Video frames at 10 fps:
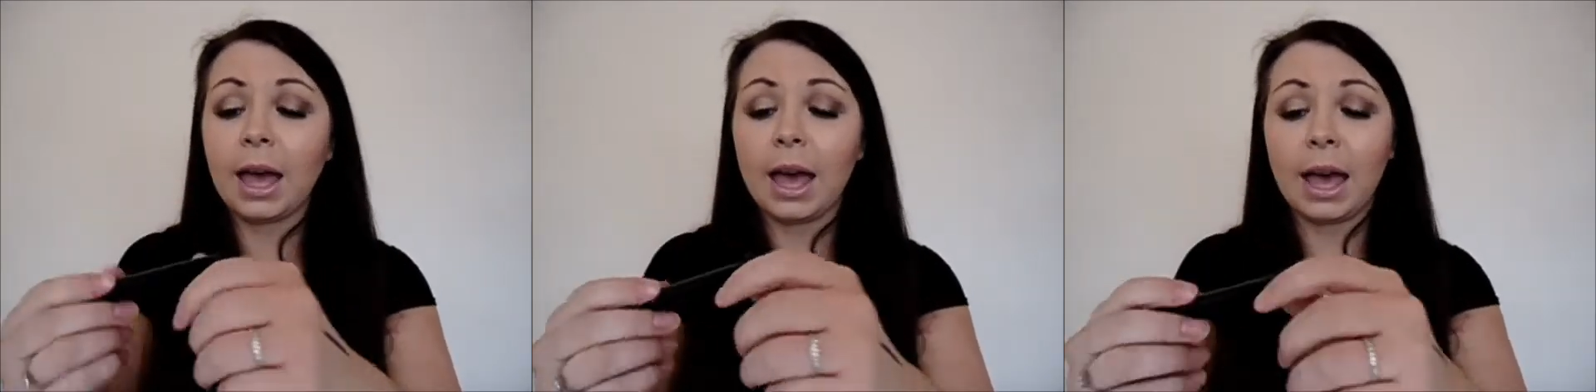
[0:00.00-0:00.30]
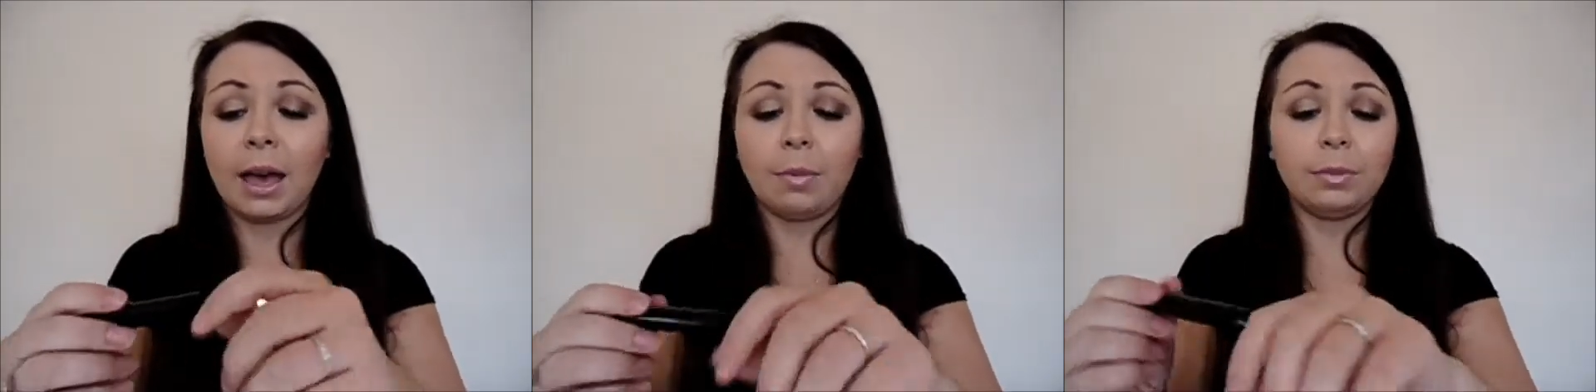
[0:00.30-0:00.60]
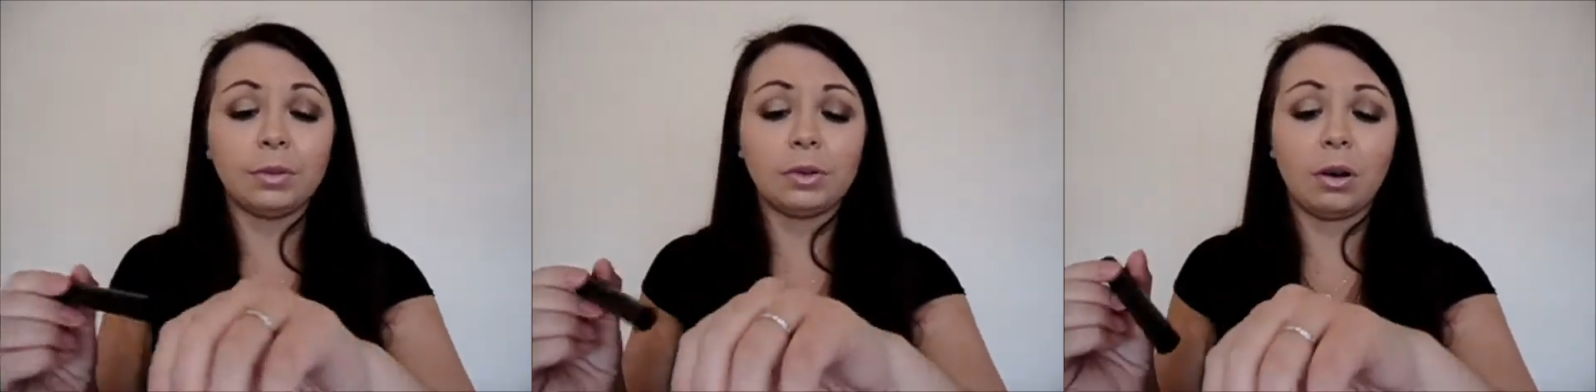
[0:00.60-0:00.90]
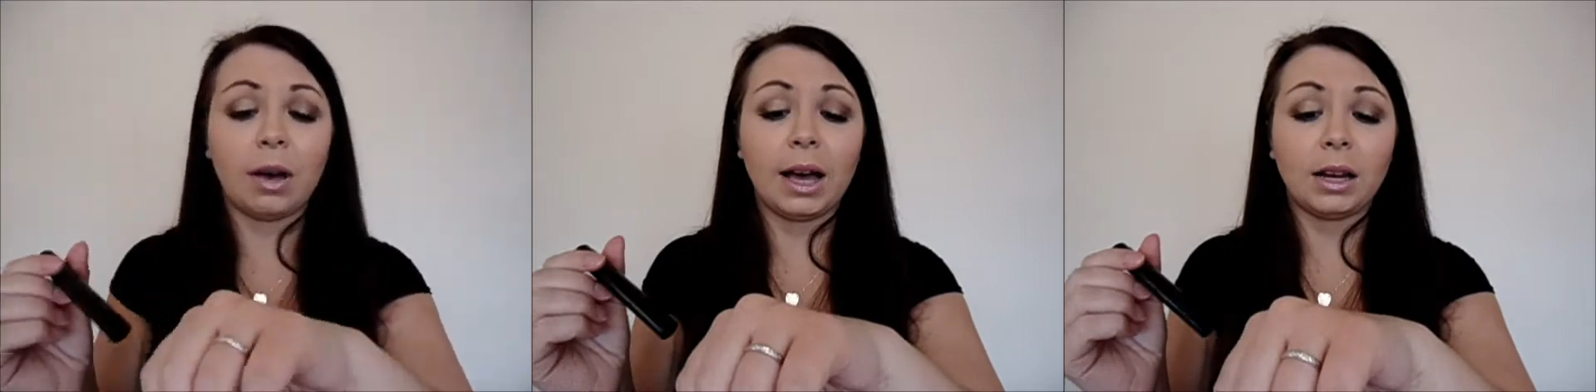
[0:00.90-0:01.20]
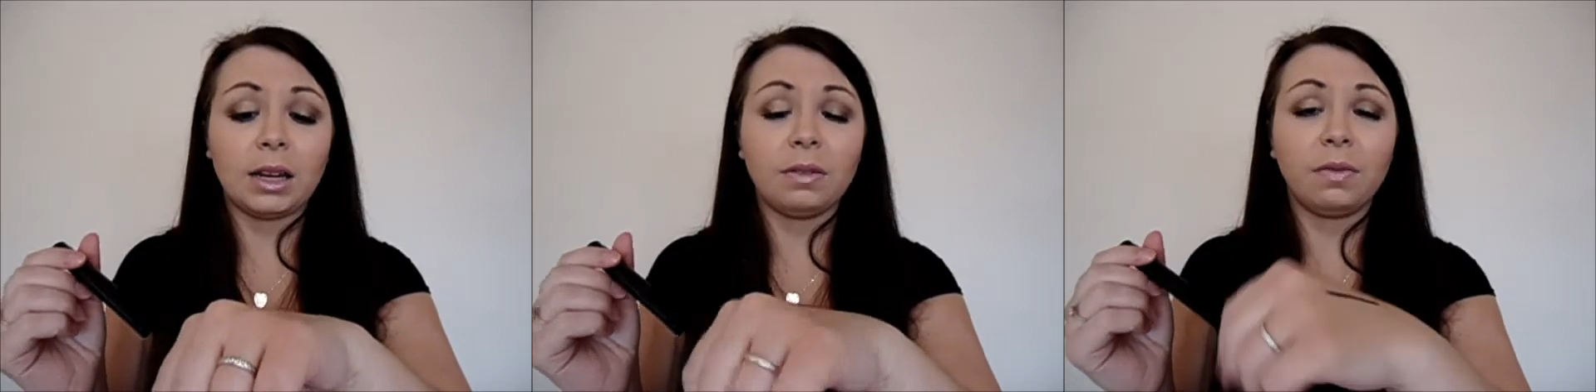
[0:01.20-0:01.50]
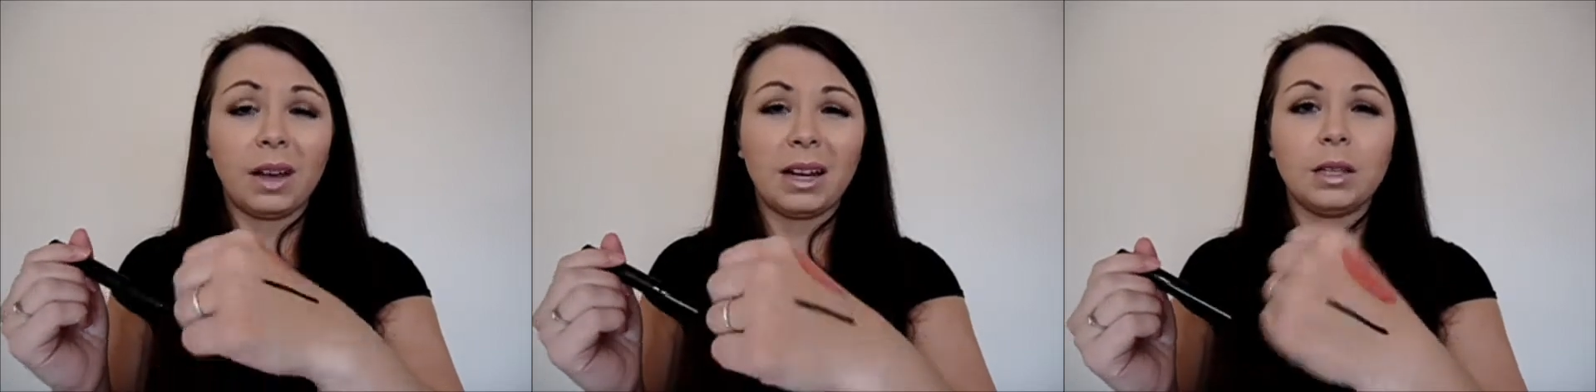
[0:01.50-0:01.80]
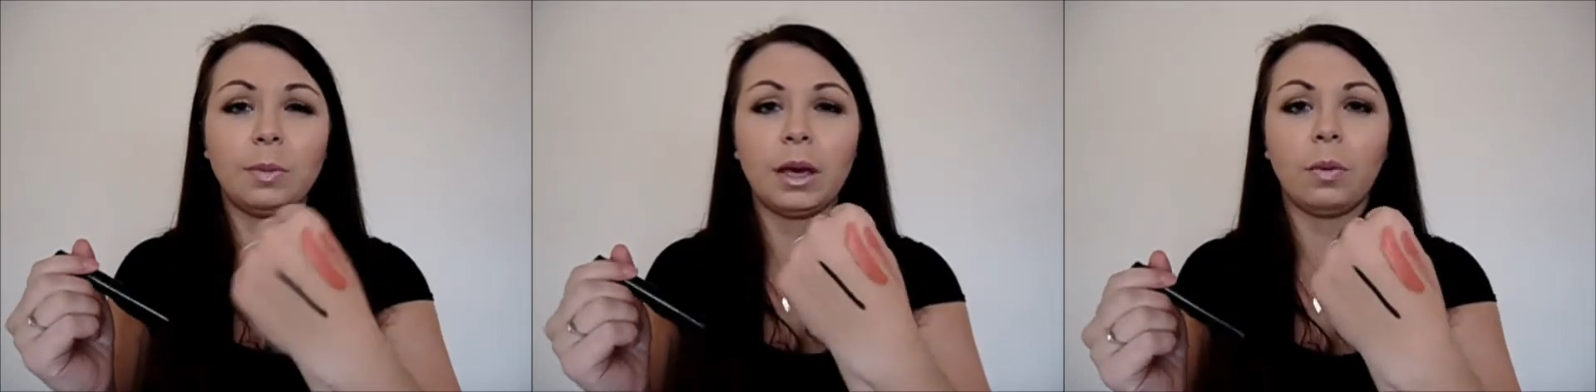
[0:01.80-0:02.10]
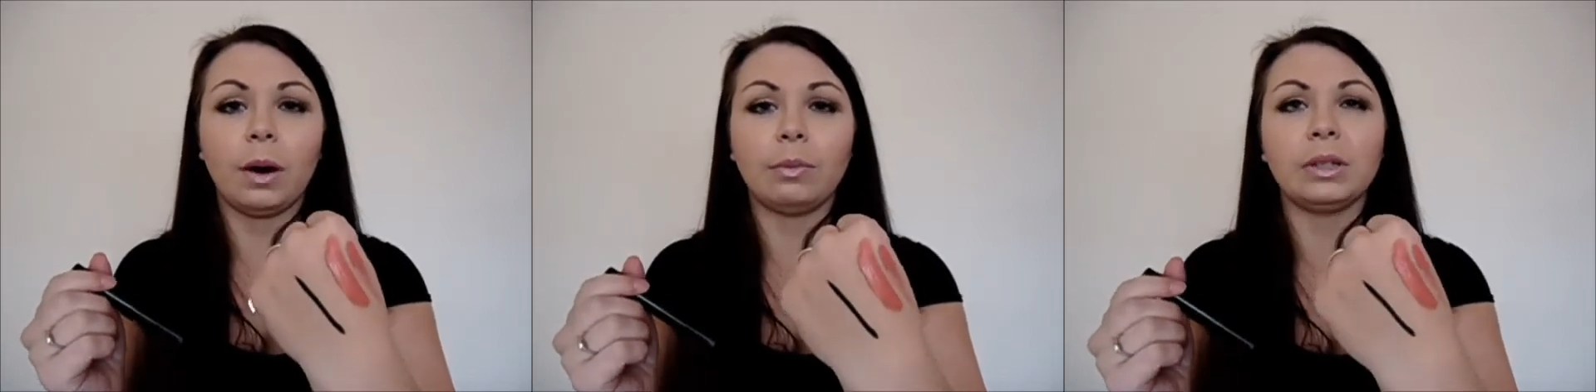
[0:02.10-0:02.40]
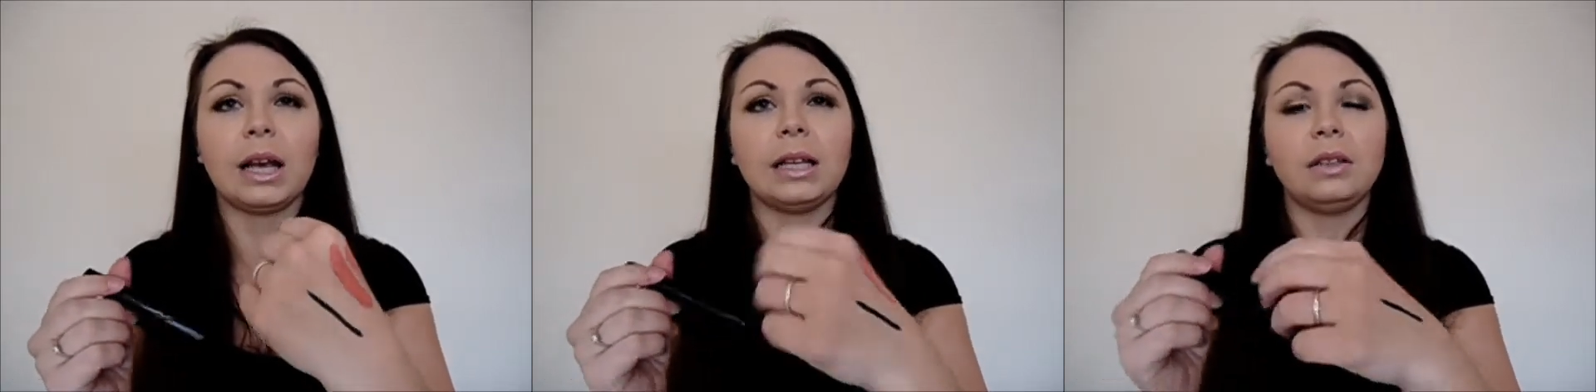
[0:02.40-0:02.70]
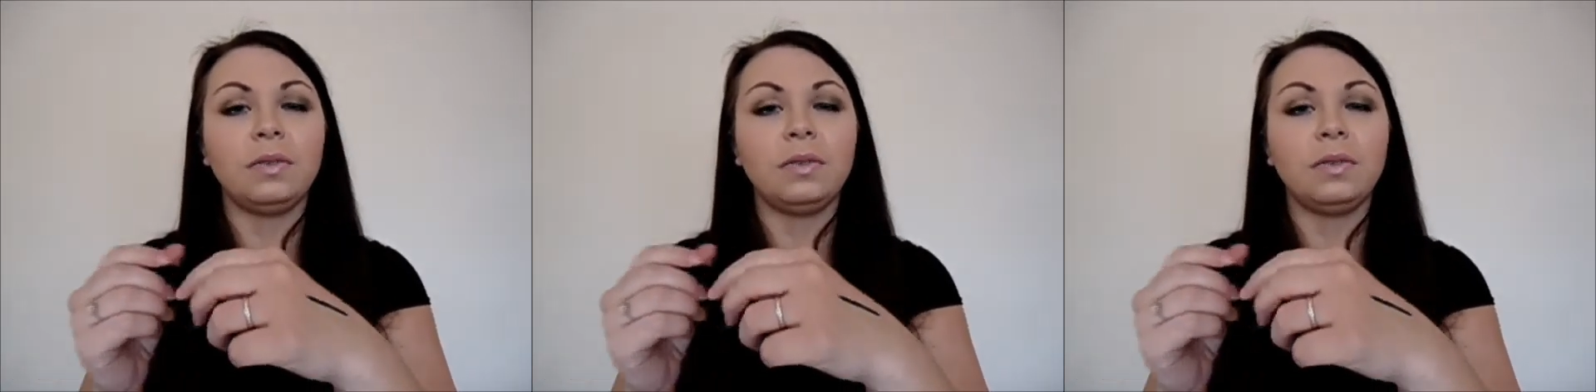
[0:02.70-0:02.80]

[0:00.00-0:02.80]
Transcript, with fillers: um, so I didn't find it to be quite precise.